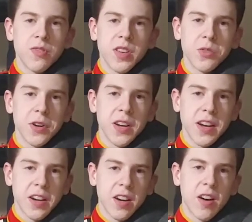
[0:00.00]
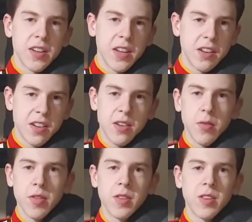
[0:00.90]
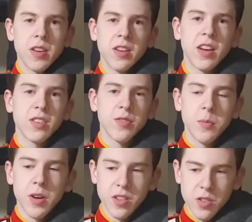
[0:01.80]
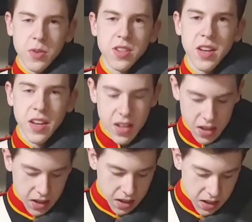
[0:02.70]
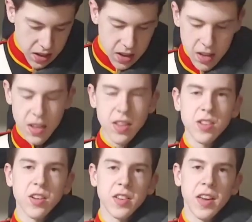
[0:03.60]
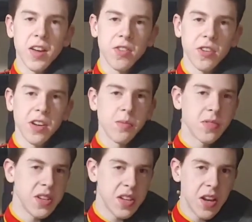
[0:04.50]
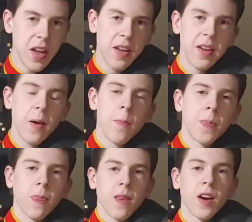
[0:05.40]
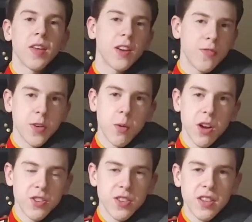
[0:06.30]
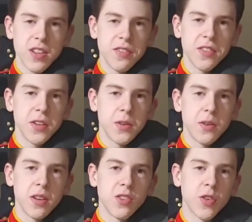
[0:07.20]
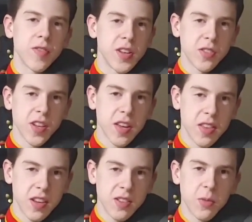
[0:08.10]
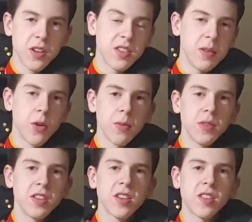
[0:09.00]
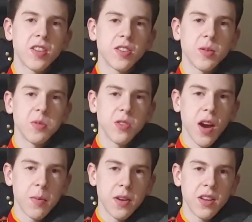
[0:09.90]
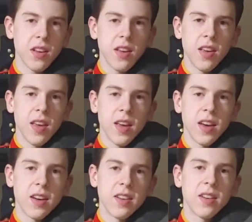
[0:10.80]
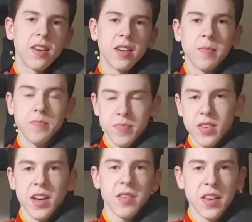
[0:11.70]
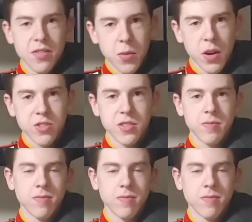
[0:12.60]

Victorian era content within the next few months once I get this all together and completed. Thank you for watching. If you enjoy videos like these and want to see more, please consider subscribing. And yeah, thank you for watching.